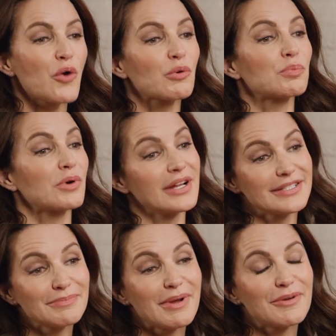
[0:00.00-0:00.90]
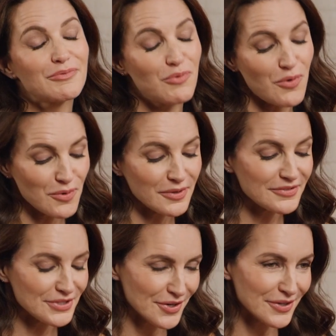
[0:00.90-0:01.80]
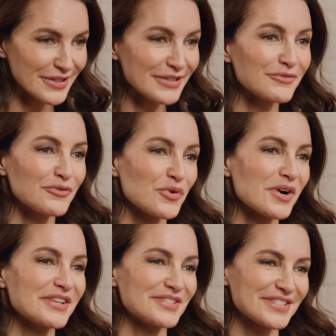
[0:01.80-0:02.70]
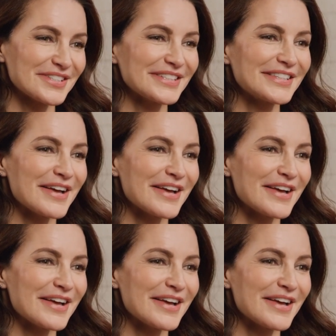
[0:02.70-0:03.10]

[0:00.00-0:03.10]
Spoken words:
Reprising my role of Charlotte for And Just Like